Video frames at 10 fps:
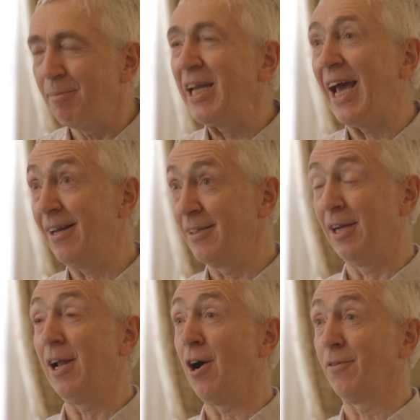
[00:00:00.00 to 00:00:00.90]
I mean, Elinor
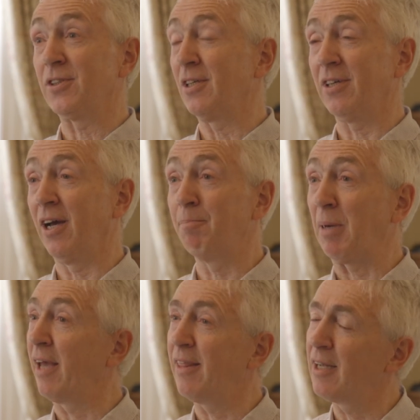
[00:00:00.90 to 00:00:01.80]
laughs at her,
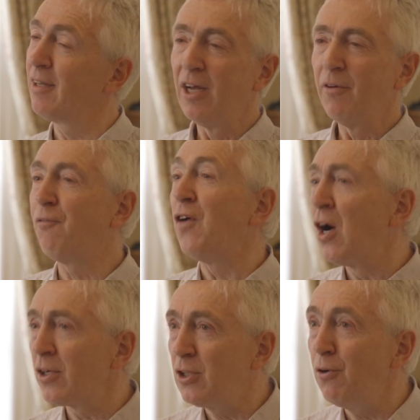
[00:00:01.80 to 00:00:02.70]
but I think
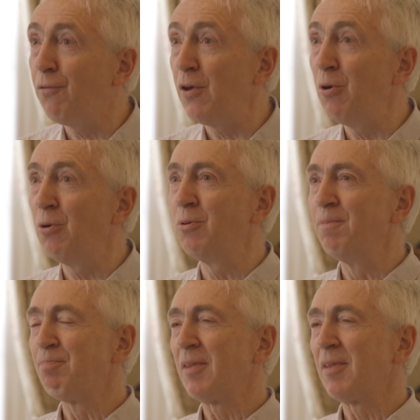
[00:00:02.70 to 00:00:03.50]
far too few